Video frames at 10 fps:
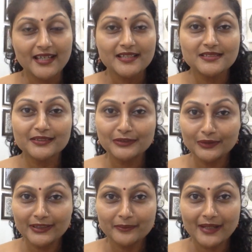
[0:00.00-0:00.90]
So you
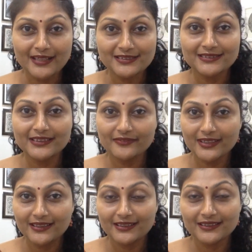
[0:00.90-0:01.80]
can imagine living
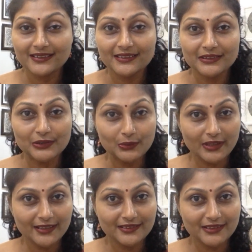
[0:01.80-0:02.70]
in a new
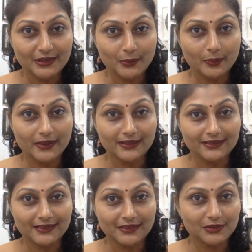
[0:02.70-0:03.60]
country with
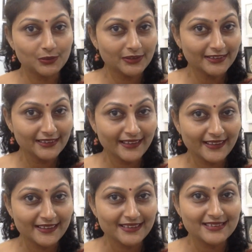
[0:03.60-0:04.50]
two little
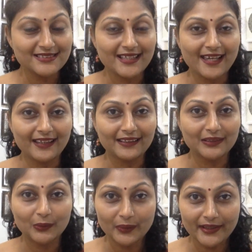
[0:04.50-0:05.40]
kids and
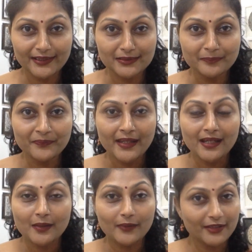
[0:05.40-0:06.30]
no help,
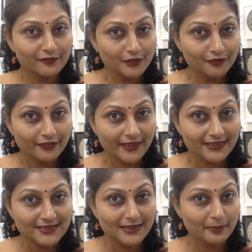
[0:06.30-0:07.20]
very few
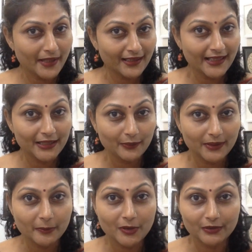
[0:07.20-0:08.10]
friends, and barely anyone
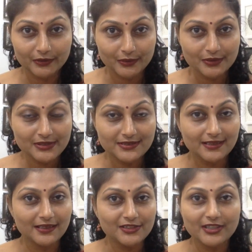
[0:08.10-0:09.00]
among those
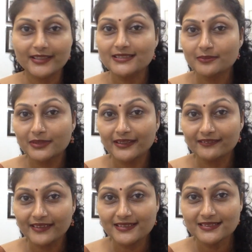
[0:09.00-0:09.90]
sharing similar
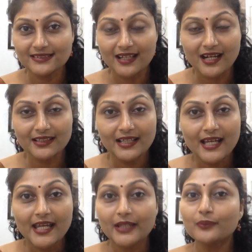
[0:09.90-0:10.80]
interests in art.
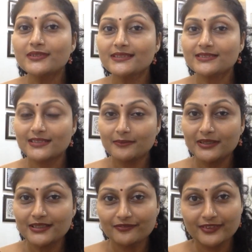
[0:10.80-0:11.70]
It was extremely
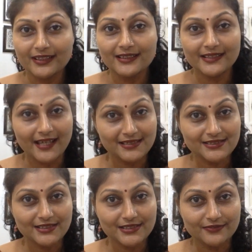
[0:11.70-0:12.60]
difficult and
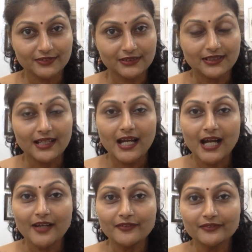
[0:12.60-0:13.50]
stressful.
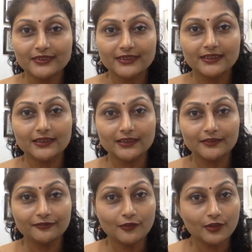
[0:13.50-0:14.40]
However,
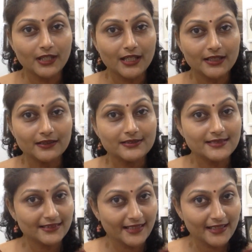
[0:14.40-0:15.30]
4-hour
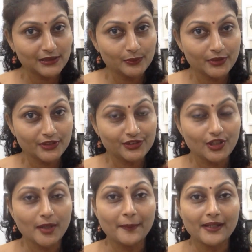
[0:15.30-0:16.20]
Zentangle
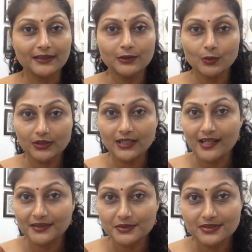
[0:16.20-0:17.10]
workshop at a local
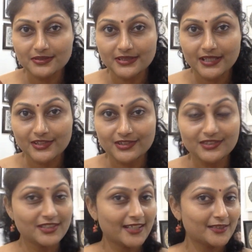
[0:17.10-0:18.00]
art association
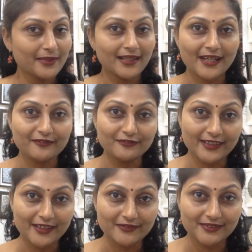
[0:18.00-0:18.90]
changed my life
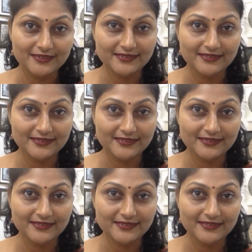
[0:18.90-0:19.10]
forever.